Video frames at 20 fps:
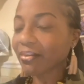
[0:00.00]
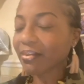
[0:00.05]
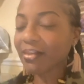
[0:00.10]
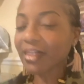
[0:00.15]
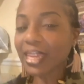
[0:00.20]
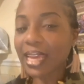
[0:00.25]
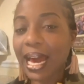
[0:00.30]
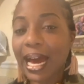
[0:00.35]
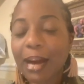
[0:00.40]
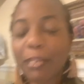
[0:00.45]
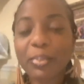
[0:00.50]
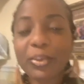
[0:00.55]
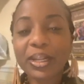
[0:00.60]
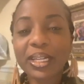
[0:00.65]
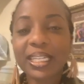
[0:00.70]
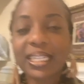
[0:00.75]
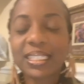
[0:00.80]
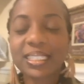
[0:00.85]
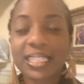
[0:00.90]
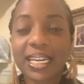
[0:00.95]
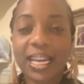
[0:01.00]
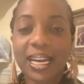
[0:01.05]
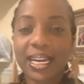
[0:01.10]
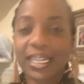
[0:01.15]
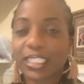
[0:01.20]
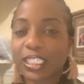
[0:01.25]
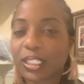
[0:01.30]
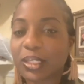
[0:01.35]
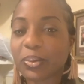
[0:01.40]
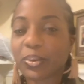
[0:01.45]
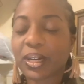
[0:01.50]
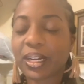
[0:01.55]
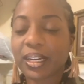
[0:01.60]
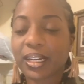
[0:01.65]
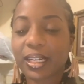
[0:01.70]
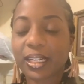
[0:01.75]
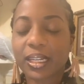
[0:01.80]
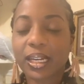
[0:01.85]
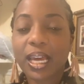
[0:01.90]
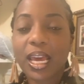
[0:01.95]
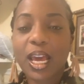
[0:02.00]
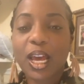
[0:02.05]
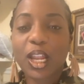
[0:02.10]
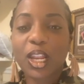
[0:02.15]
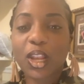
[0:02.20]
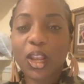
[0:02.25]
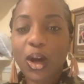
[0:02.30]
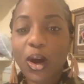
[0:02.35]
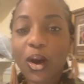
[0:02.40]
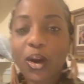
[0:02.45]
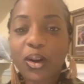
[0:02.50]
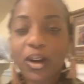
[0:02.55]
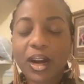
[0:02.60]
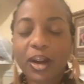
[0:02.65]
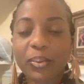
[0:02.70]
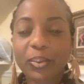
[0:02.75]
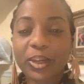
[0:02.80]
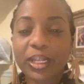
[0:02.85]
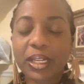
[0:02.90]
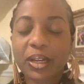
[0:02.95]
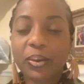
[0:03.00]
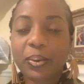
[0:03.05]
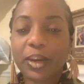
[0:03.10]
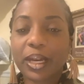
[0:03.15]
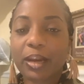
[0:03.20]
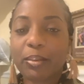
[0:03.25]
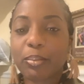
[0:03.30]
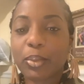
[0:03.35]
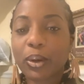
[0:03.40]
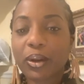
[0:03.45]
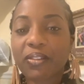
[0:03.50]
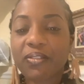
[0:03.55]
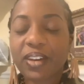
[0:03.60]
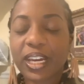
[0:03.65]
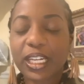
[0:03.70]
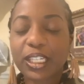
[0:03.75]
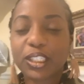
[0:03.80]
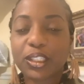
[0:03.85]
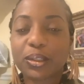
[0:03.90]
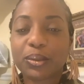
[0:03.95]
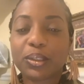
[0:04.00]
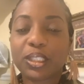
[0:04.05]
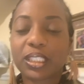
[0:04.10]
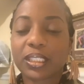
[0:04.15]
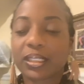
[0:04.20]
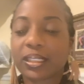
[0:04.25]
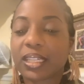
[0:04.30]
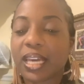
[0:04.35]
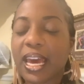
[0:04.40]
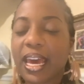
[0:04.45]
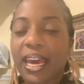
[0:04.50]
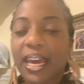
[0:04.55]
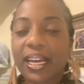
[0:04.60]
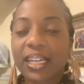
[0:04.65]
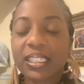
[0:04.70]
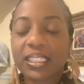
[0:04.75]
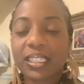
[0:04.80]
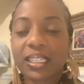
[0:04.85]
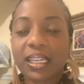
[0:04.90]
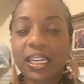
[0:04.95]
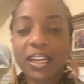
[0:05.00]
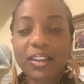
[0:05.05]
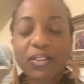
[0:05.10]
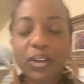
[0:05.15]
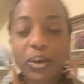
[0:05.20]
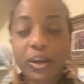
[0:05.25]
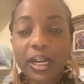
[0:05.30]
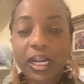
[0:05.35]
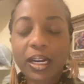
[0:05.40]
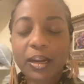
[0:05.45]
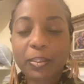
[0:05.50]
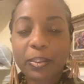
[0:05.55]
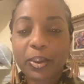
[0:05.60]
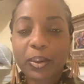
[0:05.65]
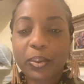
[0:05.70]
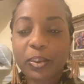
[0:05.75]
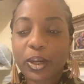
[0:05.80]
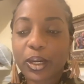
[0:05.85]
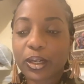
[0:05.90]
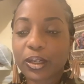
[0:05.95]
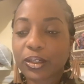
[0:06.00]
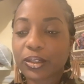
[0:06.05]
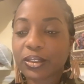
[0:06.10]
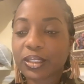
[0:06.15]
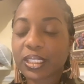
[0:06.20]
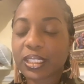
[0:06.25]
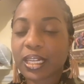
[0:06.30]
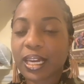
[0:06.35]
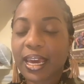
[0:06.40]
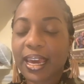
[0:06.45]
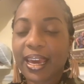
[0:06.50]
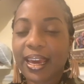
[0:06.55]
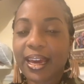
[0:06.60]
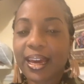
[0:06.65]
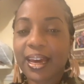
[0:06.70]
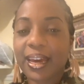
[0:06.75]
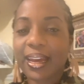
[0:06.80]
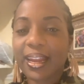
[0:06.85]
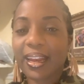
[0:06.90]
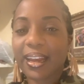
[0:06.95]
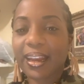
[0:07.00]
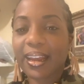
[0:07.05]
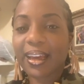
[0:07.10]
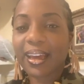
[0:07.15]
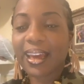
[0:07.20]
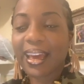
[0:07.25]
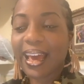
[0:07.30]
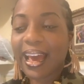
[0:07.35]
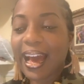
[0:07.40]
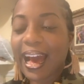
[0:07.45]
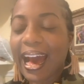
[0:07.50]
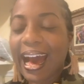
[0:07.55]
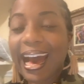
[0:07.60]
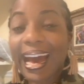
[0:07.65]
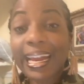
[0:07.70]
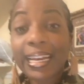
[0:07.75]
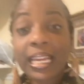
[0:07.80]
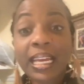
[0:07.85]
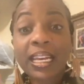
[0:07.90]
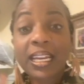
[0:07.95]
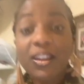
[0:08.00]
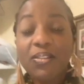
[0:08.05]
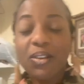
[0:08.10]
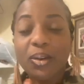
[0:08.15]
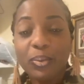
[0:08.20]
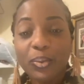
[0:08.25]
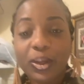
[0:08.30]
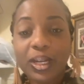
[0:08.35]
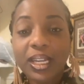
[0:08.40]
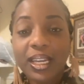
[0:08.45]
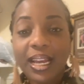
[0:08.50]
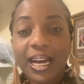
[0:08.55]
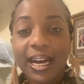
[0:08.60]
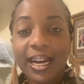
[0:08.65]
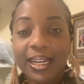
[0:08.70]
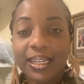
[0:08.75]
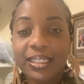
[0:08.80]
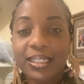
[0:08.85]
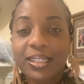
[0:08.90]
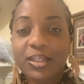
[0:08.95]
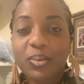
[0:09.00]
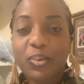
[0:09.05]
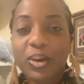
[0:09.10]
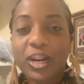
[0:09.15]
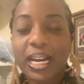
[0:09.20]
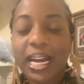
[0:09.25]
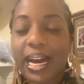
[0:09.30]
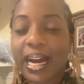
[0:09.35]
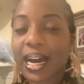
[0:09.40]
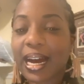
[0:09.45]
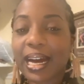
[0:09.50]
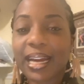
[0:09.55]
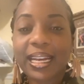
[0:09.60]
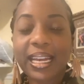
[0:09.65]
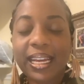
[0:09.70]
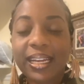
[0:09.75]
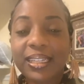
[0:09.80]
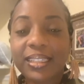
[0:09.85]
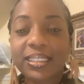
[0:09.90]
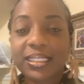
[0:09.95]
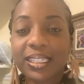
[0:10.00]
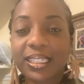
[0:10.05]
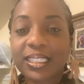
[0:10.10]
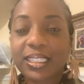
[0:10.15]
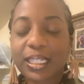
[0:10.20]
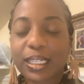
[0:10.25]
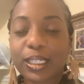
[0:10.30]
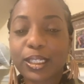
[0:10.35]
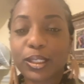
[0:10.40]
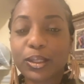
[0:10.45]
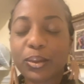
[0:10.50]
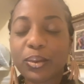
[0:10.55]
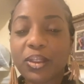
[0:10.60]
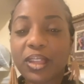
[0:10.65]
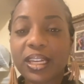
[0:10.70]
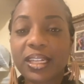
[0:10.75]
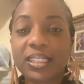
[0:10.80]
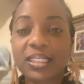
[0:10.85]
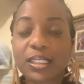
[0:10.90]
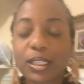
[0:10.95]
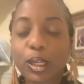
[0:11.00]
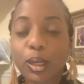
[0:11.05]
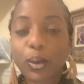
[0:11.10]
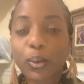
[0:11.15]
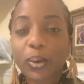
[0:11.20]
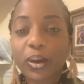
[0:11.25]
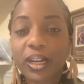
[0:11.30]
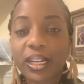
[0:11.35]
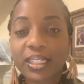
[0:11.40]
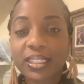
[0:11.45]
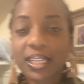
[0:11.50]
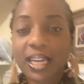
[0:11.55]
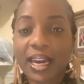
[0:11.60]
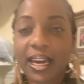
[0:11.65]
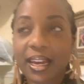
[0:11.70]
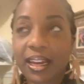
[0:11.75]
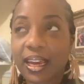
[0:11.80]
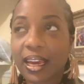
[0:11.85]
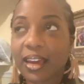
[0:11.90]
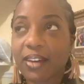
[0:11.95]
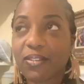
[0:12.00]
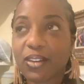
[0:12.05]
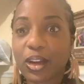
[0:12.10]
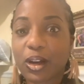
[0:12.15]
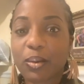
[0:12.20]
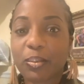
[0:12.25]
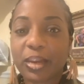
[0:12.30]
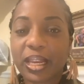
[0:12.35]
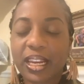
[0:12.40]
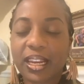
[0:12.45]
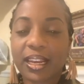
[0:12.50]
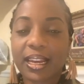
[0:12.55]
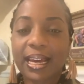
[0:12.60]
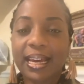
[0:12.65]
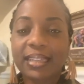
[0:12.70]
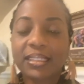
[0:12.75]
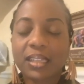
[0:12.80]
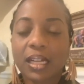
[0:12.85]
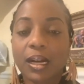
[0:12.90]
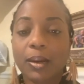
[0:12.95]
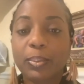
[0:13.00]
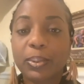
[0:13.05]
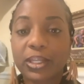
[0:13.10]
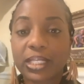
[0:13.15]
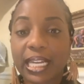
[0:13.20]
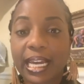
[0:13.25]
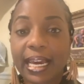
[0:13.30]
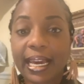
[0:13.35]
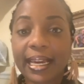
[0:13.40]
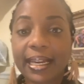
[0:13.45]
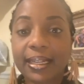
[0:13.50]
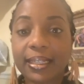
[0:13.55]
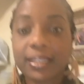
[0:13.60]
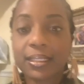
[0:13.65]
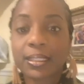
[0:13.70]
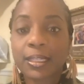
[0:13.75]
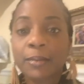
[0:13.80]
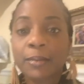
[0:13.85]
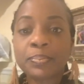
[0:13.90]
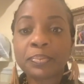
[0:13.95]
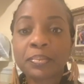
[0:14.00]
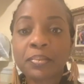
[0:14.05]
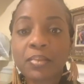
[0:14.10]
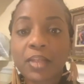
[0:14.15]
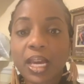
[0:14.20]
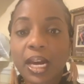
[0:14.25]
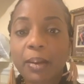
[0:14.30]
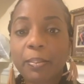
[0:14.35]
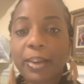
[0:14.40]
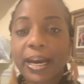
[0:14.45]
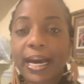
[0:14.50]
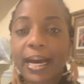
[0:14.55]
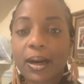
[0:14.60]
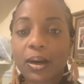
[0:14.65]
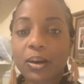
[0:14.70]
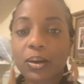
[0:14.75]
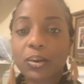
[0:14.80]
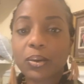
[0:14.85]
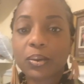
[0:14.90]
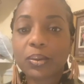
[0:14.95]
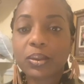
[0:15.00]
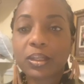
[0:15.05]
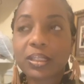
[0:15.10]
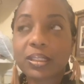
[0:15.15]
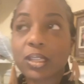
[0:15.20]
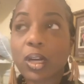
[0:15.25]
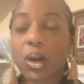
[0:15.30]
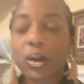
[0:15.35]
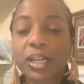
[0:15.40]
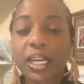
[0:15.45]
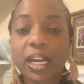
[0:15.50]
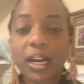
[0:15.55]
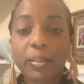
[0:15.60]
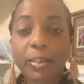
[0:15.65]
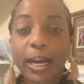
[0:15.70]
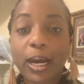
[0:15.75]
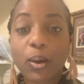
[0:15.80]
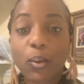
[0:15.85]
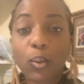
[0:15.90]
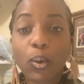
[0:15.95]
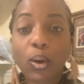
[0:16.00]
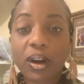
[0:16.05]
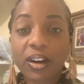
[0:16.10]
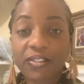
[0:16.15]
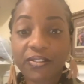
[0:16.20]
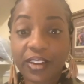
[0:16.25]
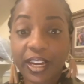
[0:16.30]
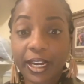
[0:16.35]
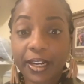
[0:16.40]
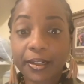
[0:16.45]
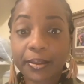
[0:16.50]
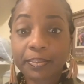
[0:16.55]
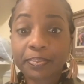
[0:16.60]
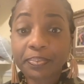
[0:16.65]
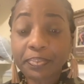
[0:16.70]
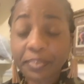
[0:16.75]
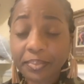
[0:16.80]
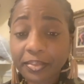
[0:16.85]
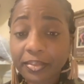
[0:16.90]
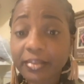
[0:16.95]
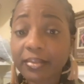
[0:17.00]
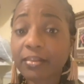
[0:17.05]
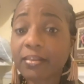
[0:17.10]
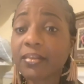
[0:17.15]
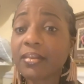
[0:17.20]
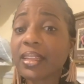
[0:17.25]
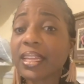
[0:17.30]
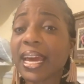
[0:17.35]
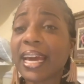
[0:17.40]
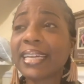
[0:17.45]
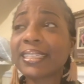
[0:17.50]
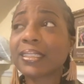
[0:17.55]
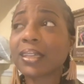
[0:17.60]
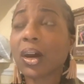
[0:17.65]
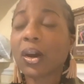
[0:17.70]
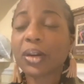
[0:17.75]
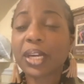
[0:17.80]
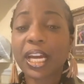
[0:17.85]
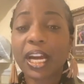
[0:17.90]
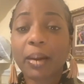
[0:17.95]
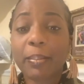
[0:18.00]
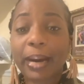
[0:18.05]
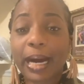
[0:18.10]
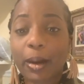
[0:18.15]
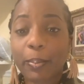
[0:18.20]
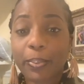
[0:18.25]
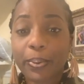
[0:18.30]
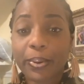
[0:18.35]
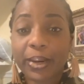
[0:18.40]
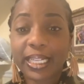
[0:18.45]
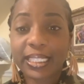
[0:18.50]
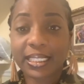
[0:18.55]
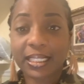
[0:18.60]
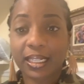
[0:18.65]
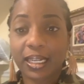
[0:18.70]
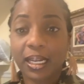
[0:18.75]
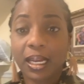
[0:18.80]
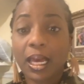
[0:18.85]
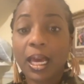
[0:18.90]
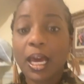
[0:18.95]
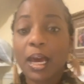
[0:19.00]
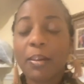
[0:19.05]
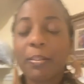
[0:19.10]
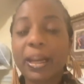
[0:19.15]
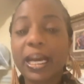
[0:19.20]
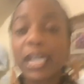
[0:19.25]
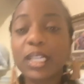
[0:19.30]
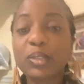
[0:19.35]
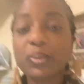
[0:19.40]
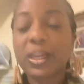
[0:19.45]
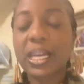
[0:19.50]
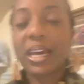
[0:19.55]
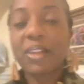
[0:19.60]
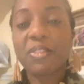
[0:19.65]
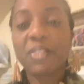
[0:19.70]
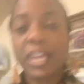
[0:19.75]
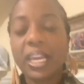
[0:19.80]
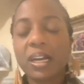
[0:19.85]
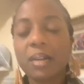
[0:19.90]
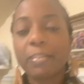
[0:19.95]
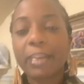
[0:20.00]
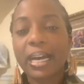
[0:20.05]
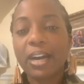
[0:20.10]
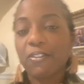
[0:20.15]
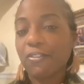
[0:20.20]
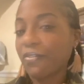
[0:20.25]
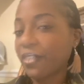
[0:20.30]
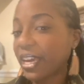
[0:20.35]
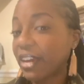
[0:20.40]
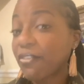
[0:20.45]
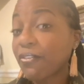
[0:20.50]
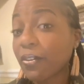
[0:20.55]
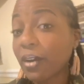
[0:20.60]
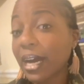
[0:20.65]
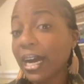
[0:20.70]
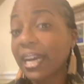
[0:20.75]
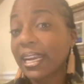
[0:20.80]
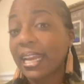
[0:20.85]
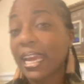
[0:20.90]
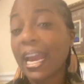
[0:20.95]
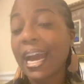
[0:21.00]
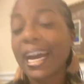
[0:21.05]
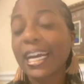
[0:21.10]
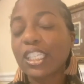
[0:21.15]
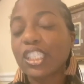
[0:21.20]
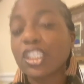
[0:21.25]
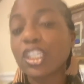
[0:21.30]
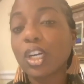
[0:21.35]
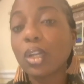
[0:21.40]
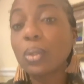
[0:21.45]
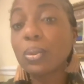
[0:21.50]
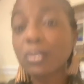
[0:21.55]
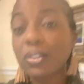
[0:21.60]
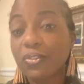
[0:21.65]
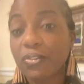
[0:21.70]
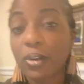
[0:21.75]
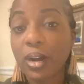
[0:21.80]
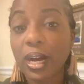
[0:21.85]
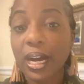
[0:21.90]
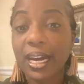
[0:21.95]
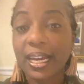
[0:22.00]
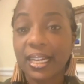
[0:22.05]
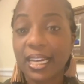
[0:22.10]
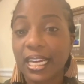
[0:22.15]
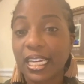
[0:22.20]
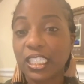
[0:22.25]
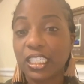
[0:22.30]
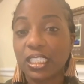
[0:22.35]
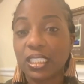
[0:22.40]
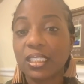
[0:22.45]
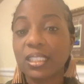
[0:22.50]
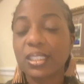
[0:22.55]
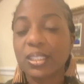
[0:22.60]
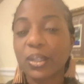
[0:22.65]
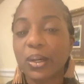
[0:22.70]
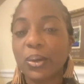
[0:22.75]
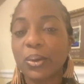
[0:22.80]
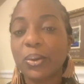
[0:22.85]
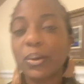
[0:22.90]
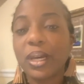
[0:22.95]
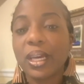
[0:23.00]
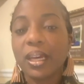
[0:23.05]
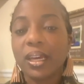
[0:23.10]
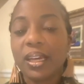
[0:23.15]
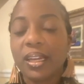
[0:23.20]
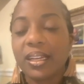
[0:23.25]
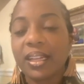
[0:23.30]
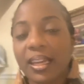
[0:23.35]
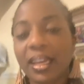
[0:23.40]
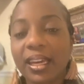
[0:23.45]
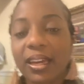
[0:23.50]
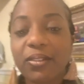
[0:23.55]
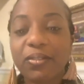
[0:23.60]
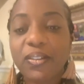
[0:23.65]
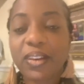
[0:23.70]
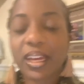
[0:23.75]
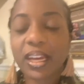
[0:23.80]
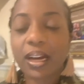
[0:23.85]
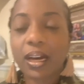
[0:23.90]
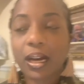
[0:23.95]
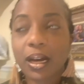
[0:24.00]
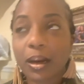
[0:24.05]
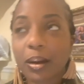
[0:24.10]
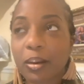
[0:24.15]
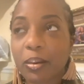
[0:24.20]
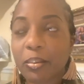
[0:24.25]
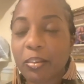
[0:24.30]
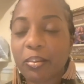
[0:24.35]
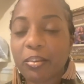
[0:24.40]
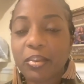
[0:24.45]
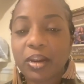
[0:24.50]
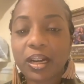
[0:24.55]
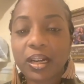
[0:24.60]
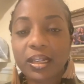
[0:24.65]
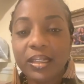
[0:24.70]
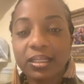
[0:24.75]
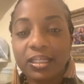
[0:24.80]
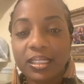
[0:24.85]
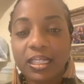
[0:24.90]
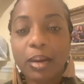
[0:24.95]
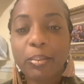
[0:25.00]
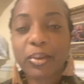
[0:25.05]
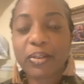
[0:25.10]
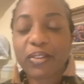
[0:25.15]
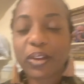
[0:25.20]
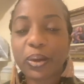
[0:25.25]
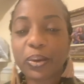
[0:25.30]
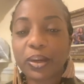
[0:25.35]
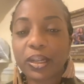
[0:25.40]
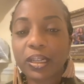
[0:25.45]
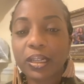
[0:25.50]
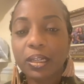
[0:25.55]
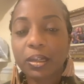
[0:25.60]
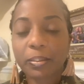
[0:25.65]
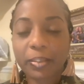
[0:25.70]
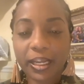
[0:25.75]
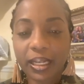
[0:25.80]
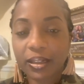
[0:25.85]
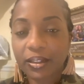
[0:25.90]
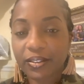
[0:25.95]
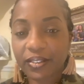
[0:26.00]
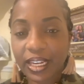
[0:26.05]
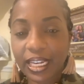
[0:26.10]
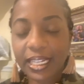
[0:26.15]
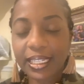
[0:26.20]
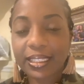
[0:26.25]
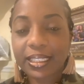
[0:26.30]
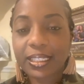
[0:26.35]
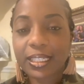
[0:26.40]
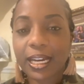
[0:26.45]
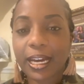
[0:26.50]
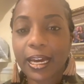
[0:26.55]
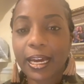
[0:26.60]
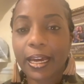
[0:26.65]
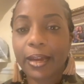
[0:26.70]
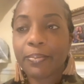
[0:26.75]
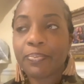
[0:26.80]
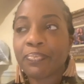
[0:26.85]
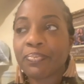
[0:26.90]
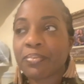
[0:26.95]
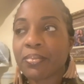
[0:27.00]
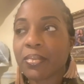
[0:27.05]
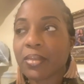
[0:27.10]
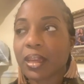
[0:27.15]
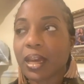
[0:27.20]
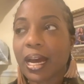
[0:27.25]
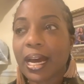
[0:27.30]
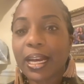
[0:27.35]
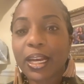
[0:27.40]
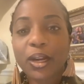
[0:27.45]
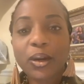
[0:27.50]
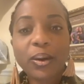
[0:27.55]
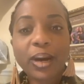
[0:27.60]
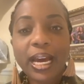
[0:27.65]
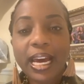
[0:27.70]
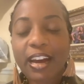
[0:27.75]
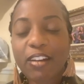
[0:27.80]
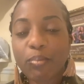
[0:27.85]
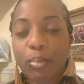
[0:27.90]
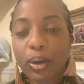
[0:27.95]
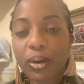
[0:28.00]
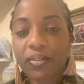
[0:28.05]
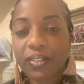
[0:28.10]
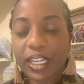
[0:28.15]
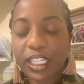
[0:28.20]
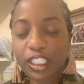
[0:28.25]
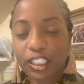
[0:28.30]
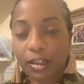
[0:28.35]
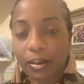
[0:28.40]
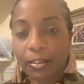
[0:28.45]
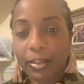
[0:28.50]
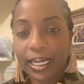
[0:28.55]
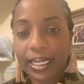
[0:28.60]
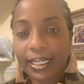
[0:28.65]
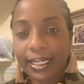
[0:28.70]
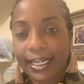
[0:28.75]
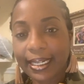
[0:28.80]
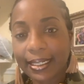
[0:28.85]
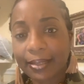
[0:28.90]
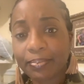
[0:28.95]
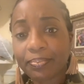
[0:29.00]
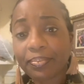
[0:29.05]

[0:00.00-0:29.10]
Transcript: I'm really excited. I just wanted to log on really quick, motivate you, just give you a couple of words. And I didn't even realize when I, I didn't intentionally do this, the Lord has had heavy on me the last couple days about talking about warfare and talking about pressing because when I think about Fit Friday, I chose Friday just so to give um, uh, some of you a little bit of insight. I know I have motivation on Monday.